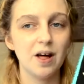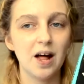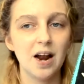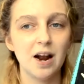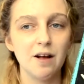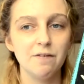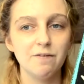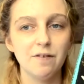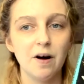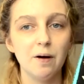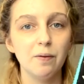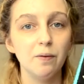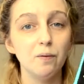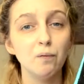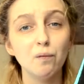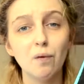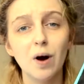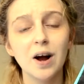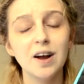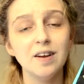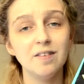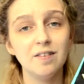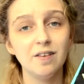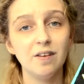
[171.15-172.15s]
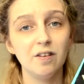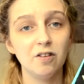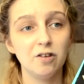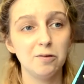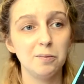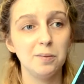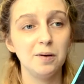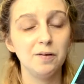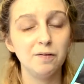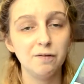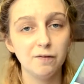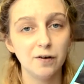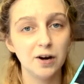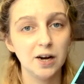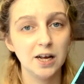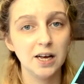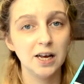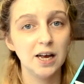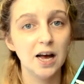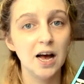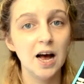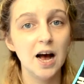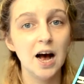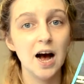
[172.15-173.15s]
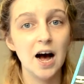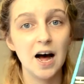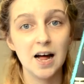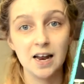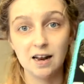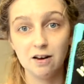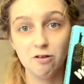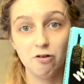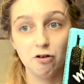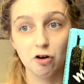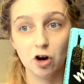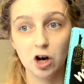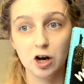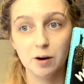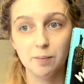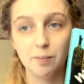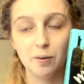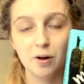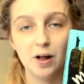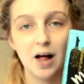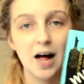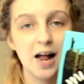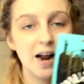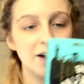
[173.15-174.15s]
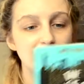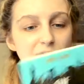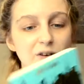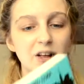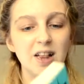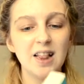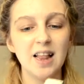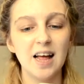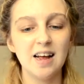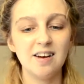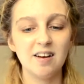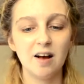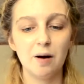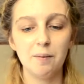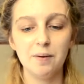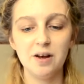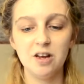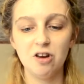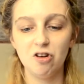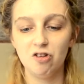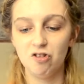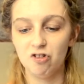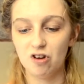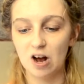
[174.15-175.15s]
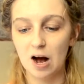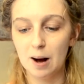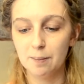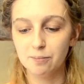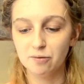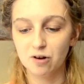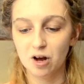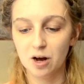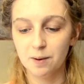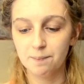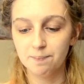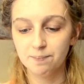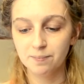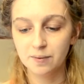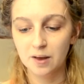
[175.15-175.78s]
and I found the writing to be funny and enjoyable, and I really liked how each chapter